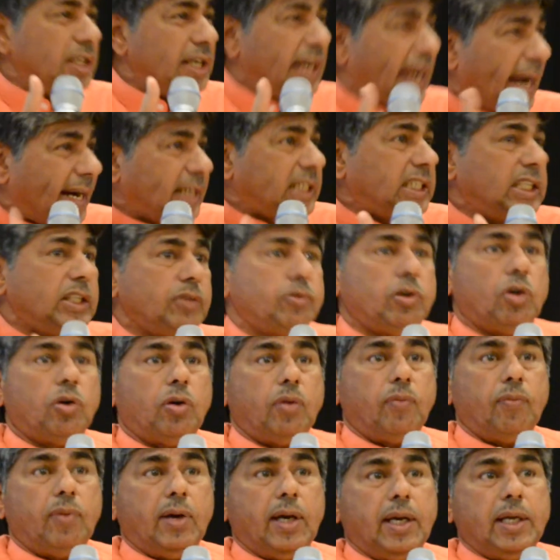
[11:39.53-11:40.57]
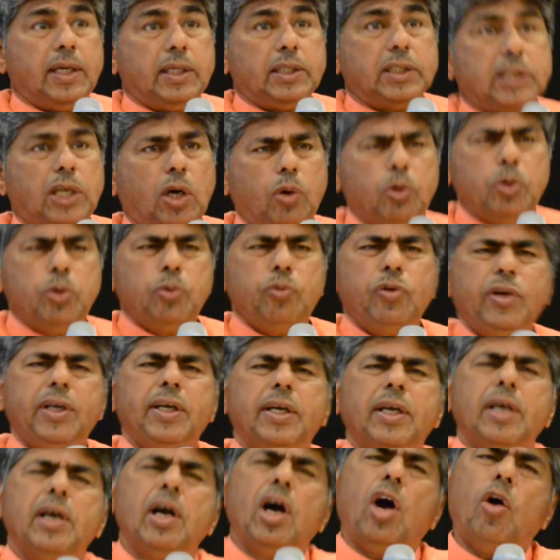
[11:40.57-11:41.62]
active non-violence. How do we
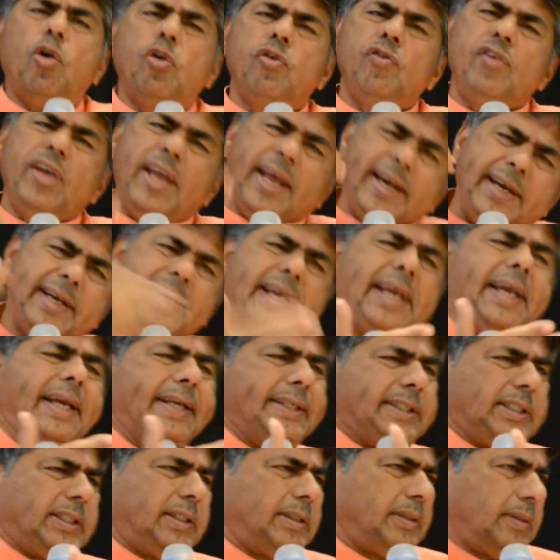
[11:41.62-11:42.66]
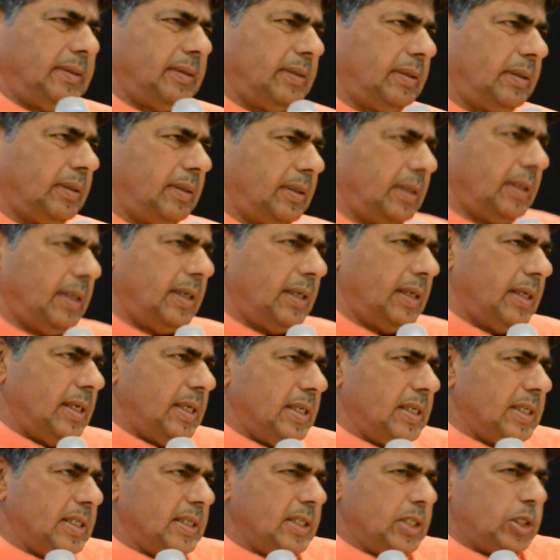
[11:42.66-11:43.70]
engage
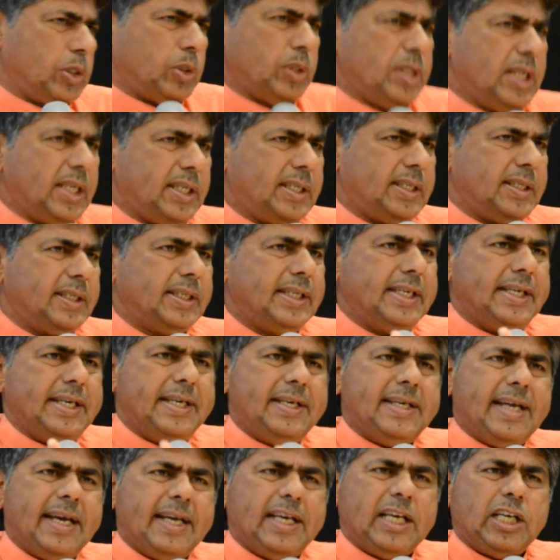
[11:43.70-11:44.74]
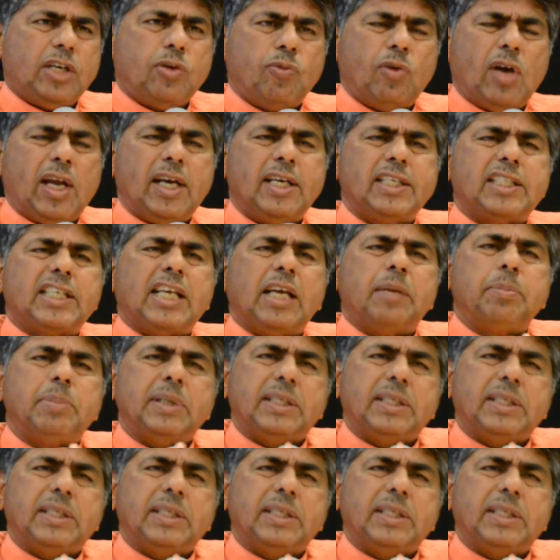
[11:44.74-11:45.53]
so that indirect violence can be